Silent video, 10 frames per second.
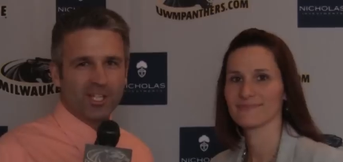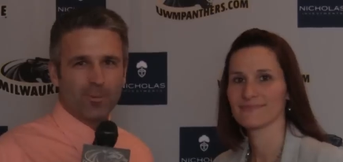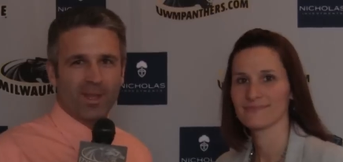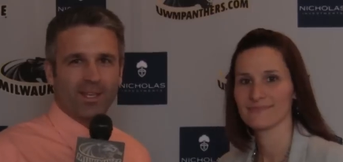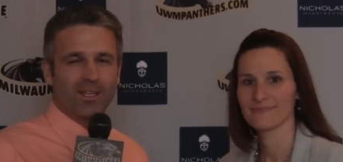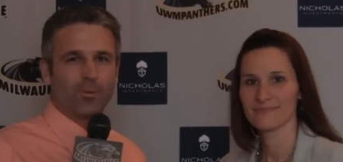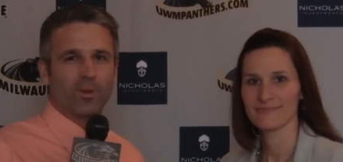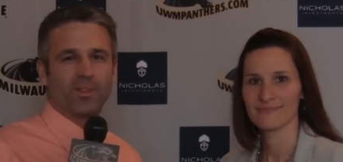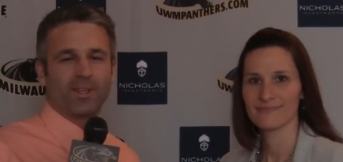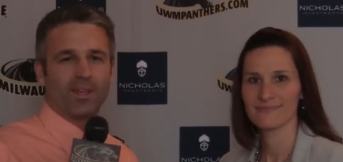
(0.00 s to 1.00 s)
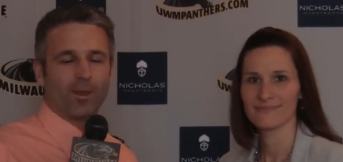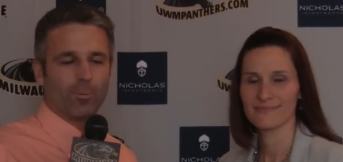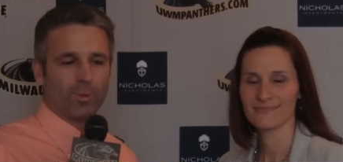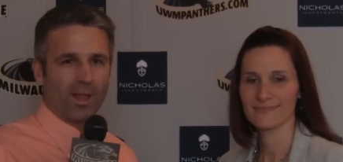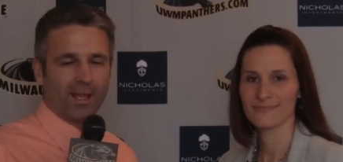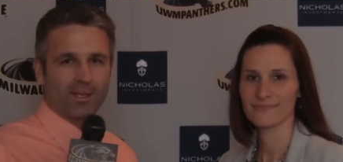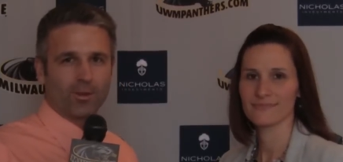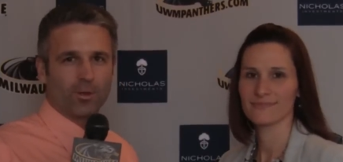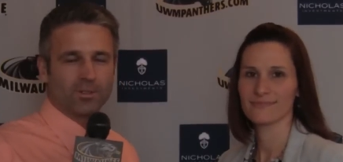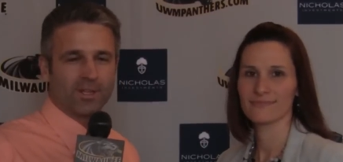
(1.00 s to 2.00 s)
Speaker 1: checking back in with the Black
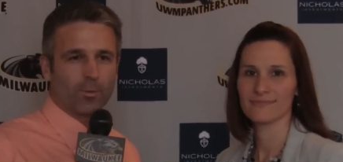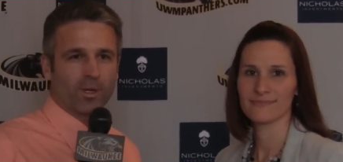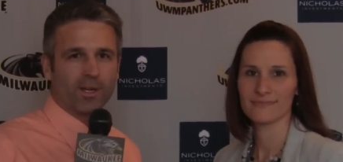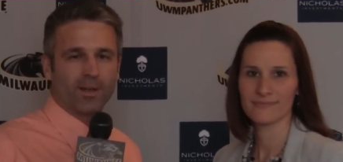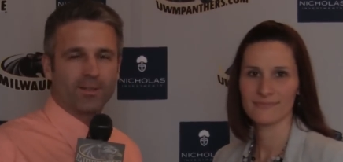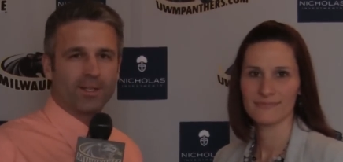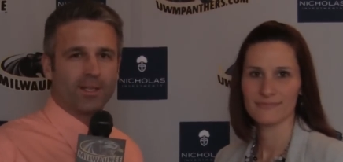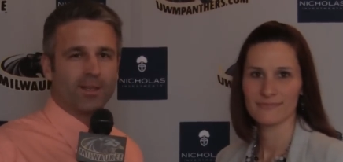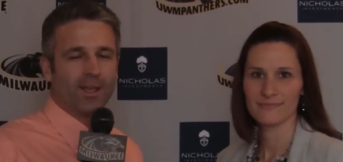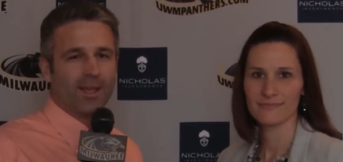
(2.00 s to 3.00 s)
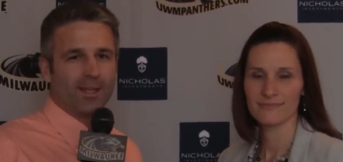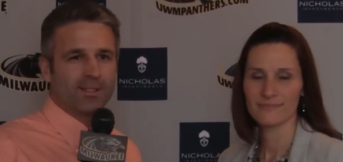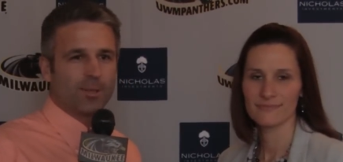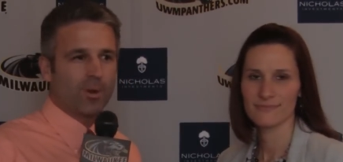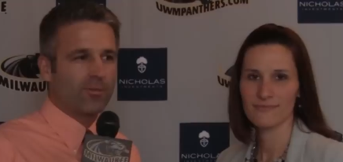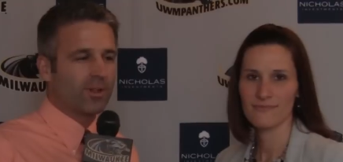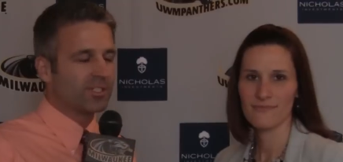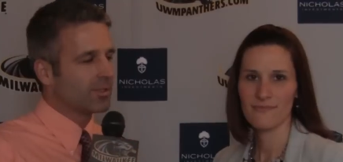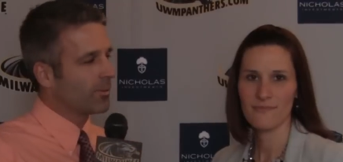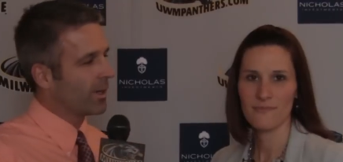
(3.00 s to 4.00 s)
and Gold Network here at the tip-off luncheon.